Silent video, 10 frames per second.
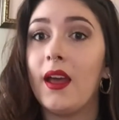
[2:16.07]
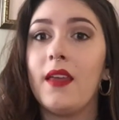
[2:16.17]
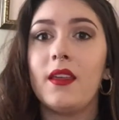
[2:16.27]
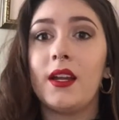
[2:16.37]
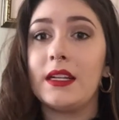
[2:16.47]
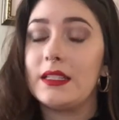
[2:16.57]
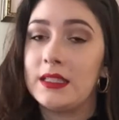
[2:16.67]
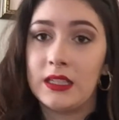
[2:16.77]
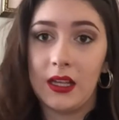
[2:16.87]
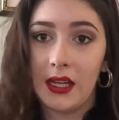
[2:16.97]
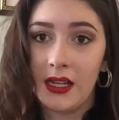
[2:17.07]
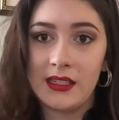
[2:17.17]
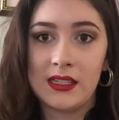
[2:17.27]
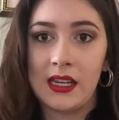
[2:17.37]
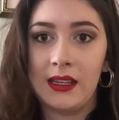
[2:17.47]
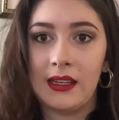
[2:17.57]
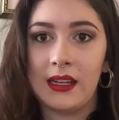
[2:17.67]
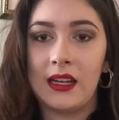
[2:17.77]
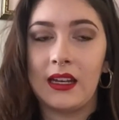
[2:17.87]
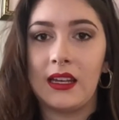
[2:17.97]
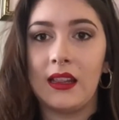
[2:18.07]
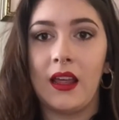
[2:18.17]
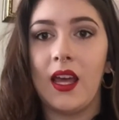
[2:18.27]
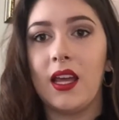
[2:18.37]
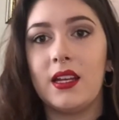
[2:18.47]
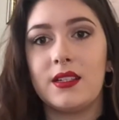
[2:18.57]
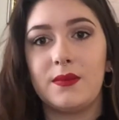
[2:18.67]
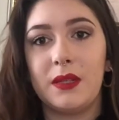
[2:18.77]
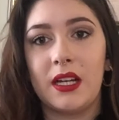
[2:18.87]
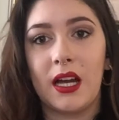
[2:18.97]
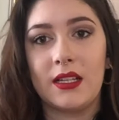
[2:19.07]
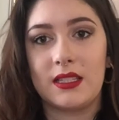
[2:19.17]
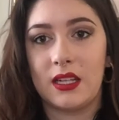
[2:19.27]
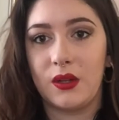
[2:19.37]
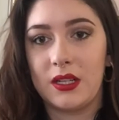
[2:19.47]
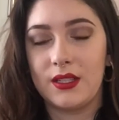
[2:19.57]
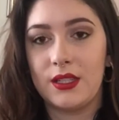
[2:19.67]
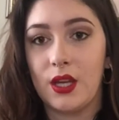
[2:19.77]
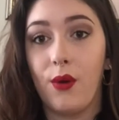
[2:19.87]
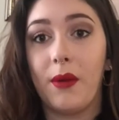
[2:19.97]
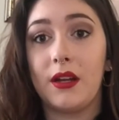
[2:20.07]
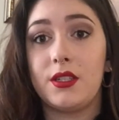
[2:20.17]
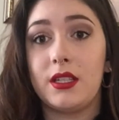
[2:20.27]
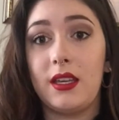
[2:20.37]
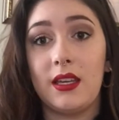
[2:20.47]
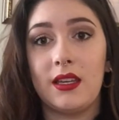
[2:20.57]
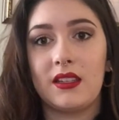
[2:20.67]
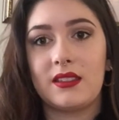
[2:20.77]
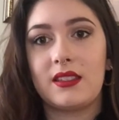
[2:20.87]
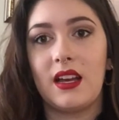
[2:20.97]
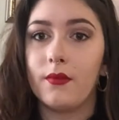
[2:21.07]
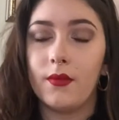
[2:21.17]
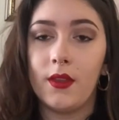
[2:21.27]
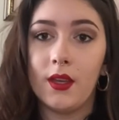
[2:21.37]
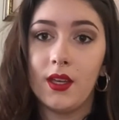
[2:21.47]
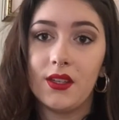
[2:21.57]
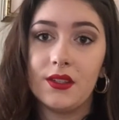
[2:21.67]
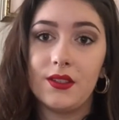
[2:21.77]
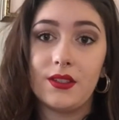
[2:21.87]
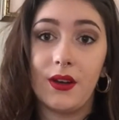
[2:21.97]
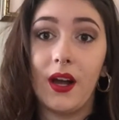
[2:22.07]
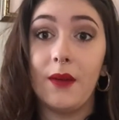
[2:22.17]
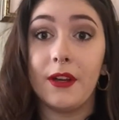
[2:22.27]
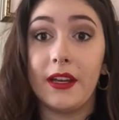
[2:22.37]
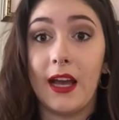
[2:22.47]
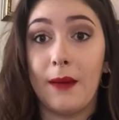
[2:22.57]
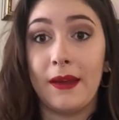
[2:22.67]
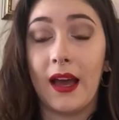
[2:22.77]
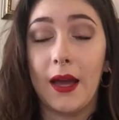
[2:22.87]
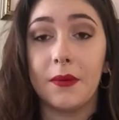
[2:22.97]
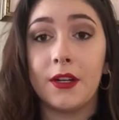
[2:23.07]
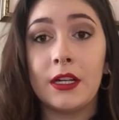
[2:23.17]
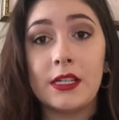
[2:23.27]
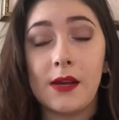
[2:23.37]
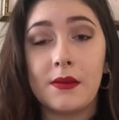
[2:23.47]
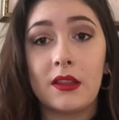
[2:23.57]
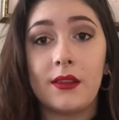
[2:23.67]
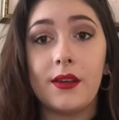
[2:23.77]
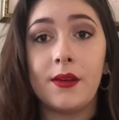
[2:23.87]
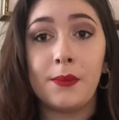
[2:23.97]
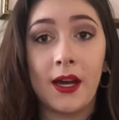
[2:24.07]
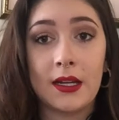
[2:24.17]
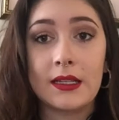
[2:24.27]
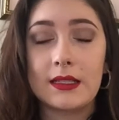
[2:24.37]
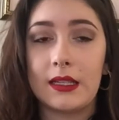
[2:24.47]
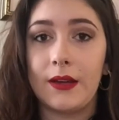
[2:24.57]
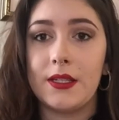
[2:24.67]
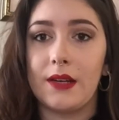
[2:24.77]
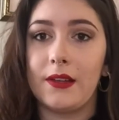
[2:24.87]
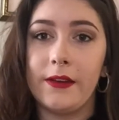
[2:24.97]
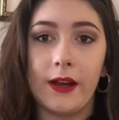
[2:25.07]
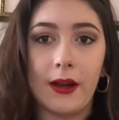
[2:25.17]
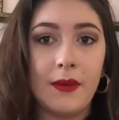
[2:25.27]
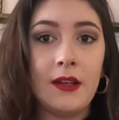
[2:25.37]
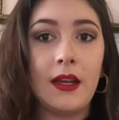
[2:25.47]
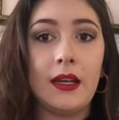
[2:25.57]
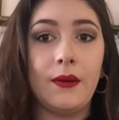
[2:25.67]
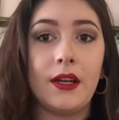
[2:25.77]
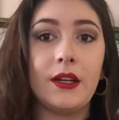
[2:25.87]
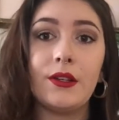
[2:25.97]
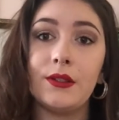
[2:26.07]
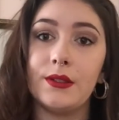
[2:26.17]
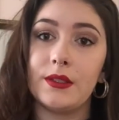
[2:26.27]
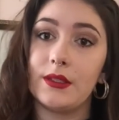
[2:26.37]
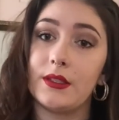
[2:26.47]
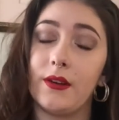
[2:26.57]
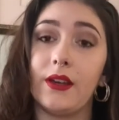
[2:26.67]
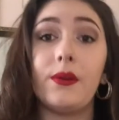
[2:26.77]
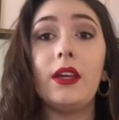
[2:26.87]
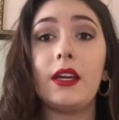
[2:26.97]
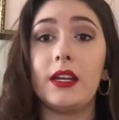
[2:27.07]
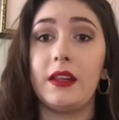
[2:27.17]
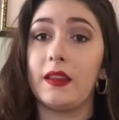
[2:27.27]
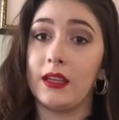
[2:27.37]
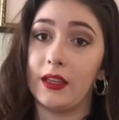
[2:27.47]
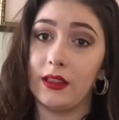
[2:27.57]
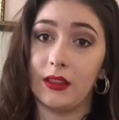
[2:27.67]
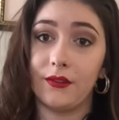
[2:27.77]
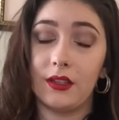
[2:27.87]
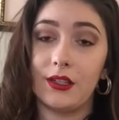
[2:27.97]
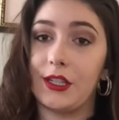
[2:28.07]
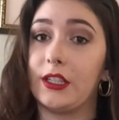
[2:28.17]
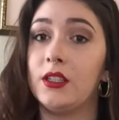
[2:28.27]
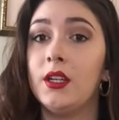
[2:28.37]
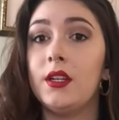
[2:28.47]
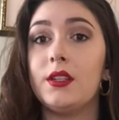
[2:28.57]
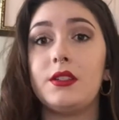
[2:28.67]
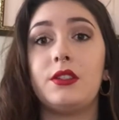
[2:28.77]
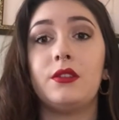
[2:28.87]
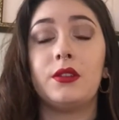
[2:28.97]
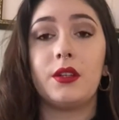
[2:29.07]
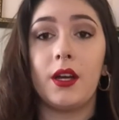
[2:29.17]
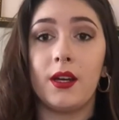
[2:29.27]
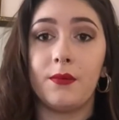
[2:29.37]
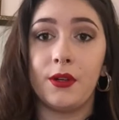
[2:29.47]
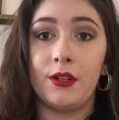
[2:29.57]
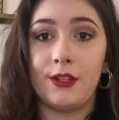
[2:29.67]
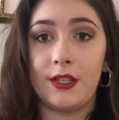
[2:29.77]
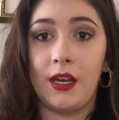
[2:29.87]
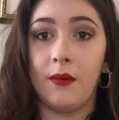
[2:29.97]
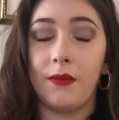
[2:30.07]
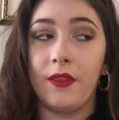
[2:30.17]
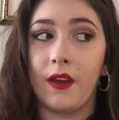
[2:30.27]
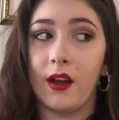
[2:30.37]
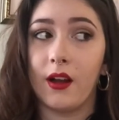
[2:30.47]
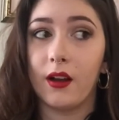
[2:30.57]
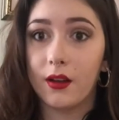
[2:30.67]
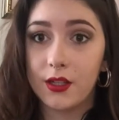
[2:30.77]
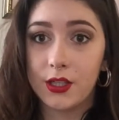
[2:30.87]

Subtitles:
and then I still had to take it in the end because there was so much ease. So I'm really happy I prototyped the bodice, and I would definitely recommend to anyone who's sewing really anything in the future to prototype their